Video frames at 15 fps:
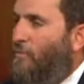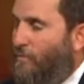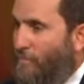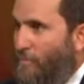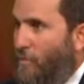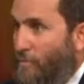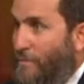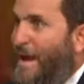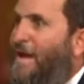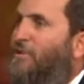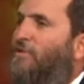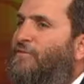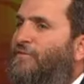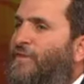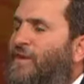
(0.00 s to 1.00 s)
were made
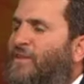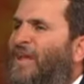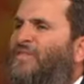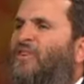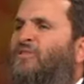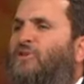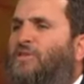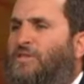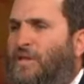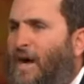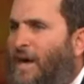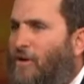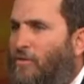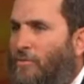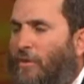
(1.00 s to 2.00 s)
to feel like they're
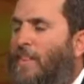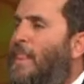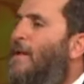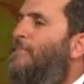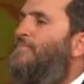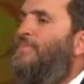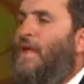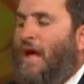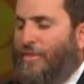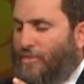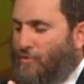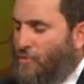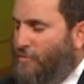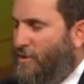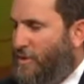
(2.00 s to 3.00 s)
desirable, not
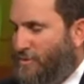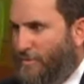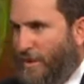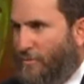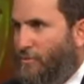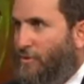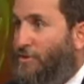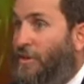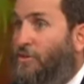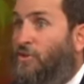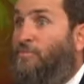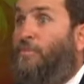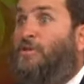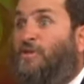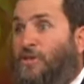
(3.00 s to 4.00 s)
through cosmetic
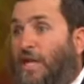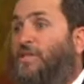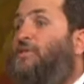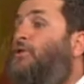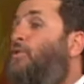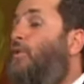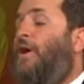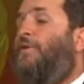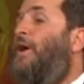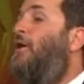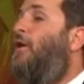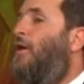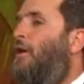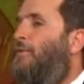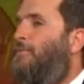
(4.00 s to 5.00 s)
procedures, but just the way they
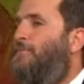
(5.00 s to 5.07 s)
are.